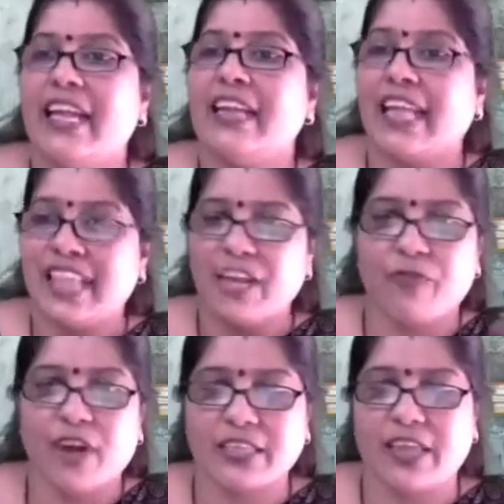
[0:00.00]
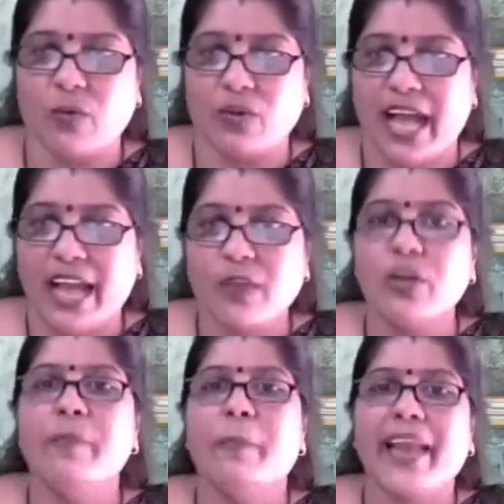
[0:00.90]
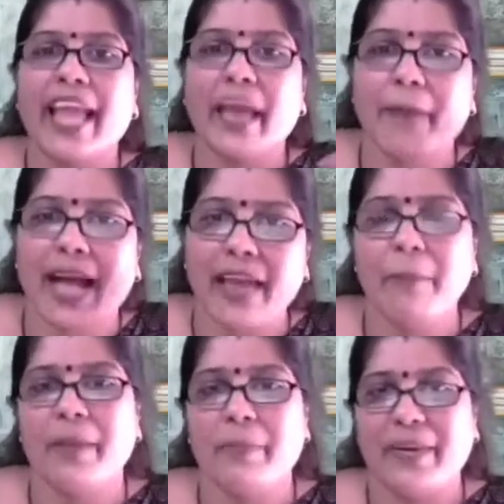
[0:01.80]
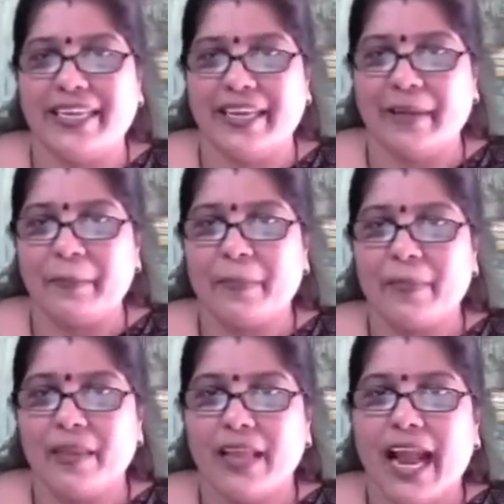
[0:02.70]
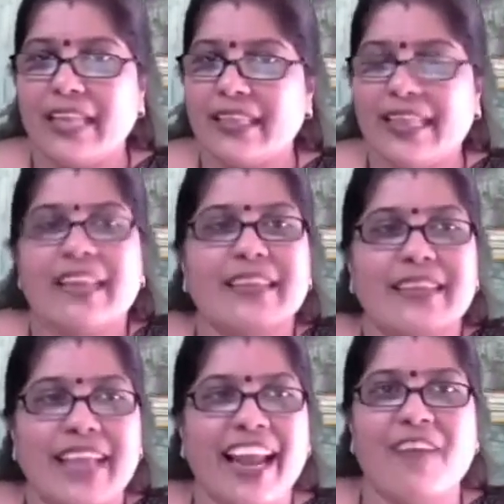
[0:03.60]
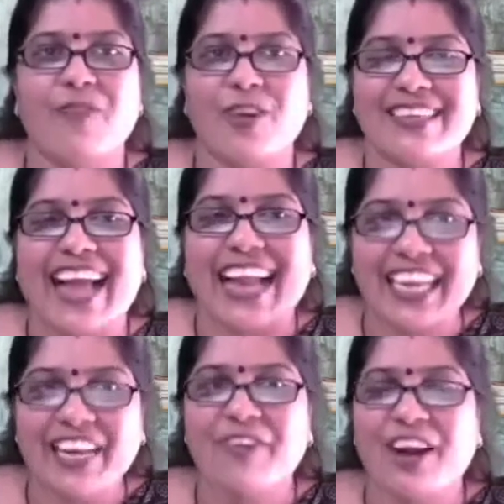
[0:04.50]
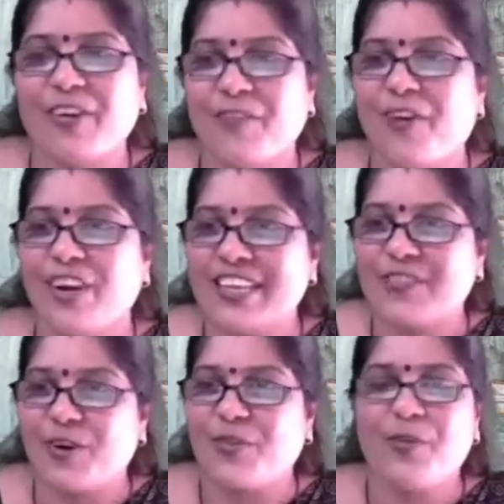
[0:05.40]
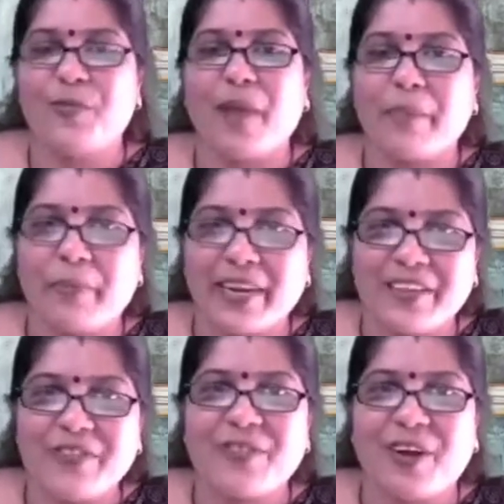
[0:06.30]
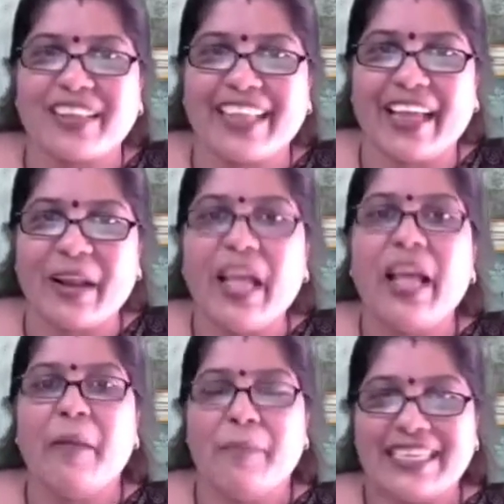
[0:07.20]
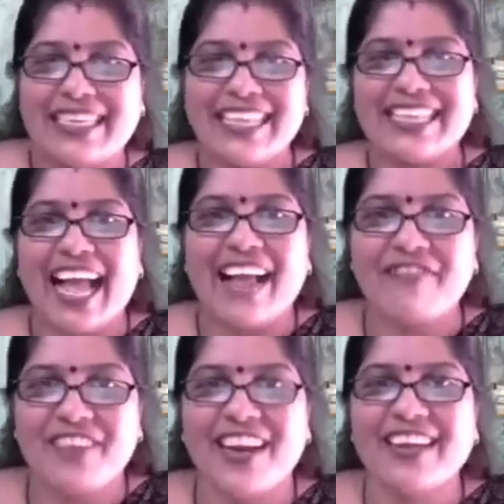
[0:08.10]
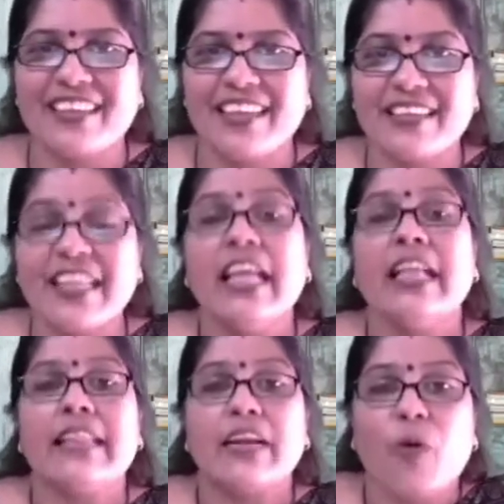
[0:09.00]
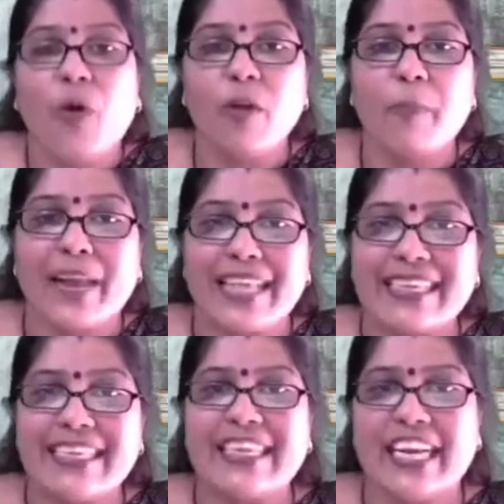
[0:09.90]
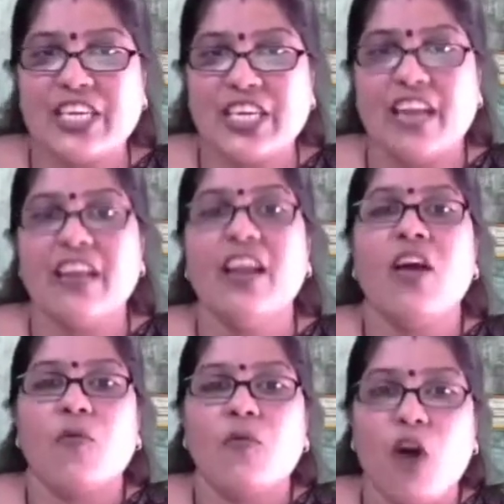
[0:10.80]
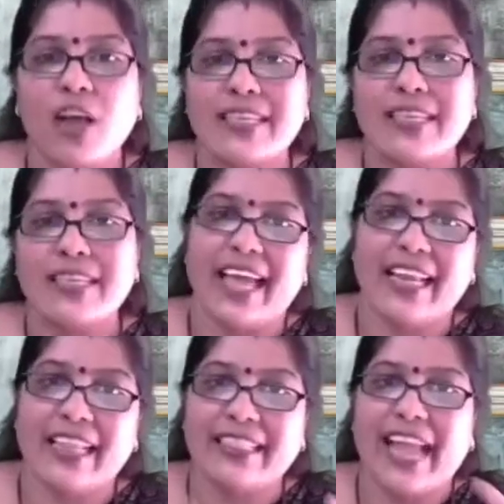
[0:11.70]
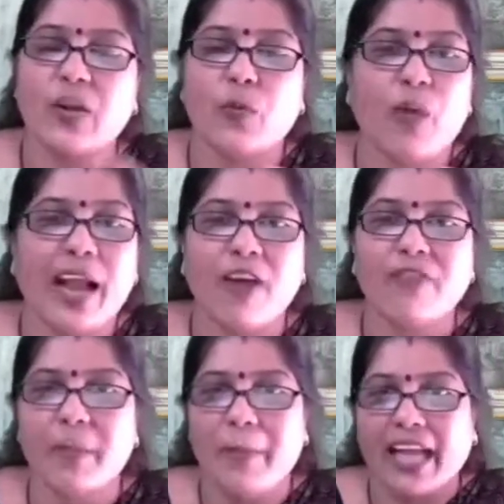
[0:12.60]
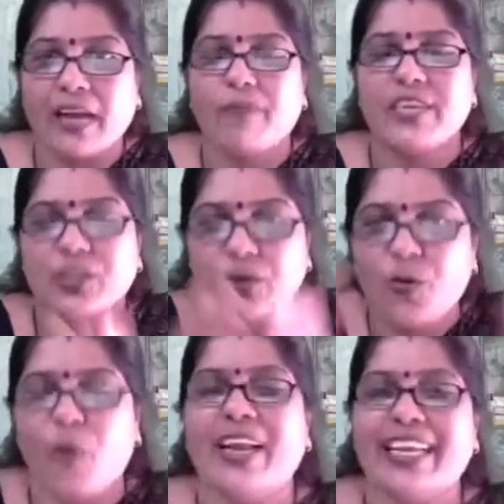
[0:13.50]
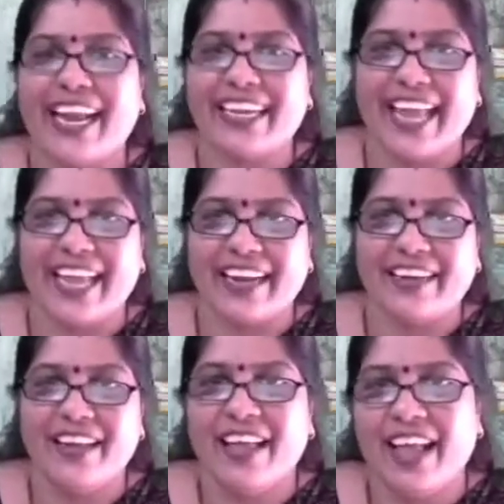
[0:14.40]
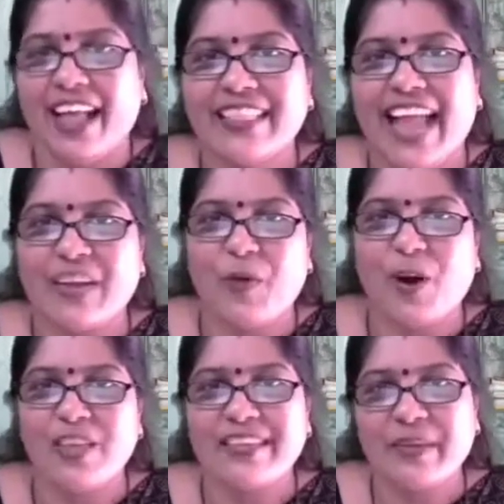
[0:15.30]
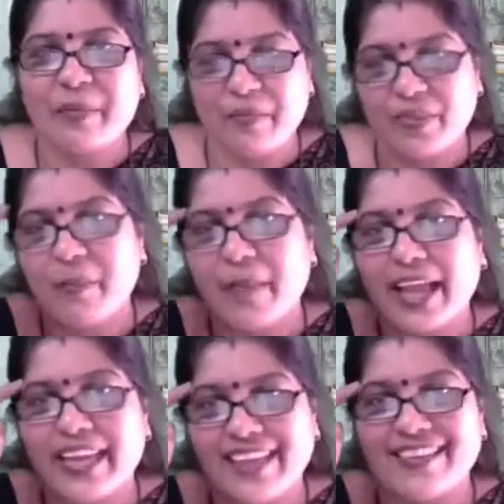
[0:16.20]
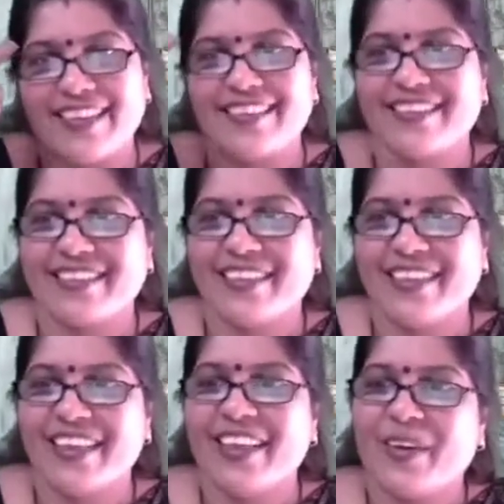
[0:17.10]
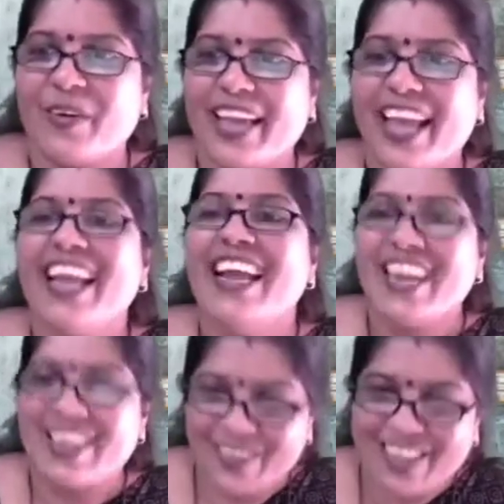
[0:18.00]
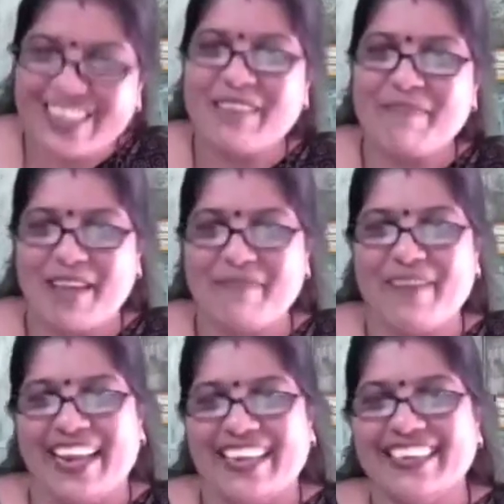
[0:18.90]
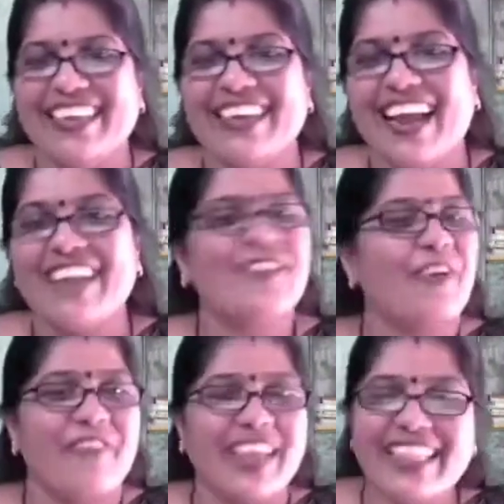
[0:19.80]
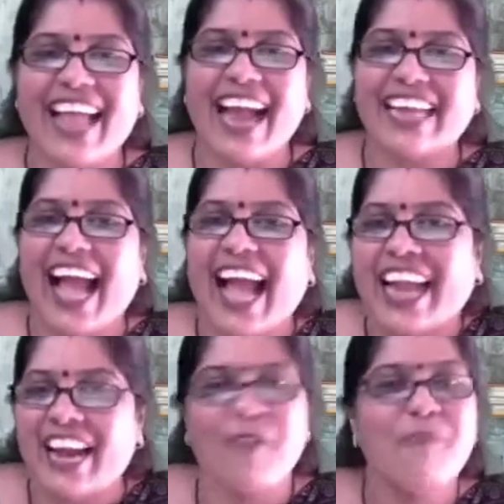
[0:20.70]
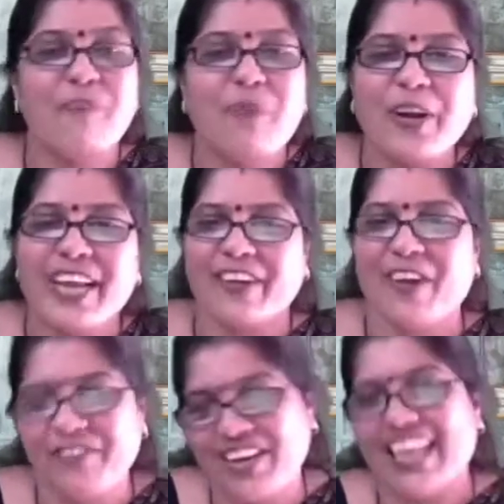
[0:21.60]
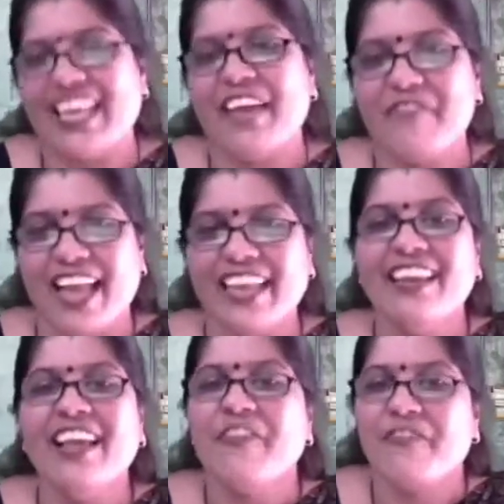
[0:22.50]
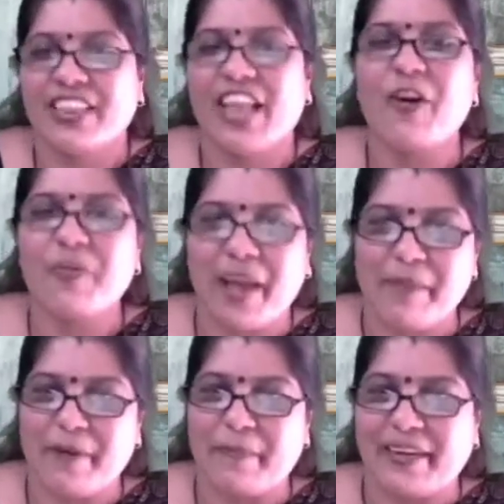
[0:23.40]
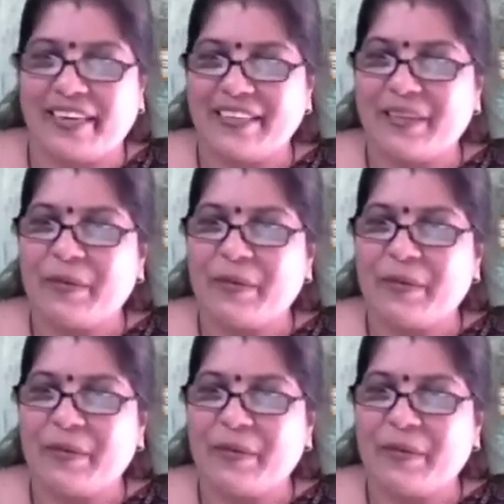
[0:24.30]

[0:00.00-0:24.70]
Nothing worked out. I couldn't play my PPT. And then there I was standing in front of audience, what to do, my PPT is not there. But since I have learned this, that whole presentation was there in that one of the backup which no one can take it. And that was my gray cells. Okay. It was in my brain. Right. So with that, I kind of pulled it off really well without my PPT.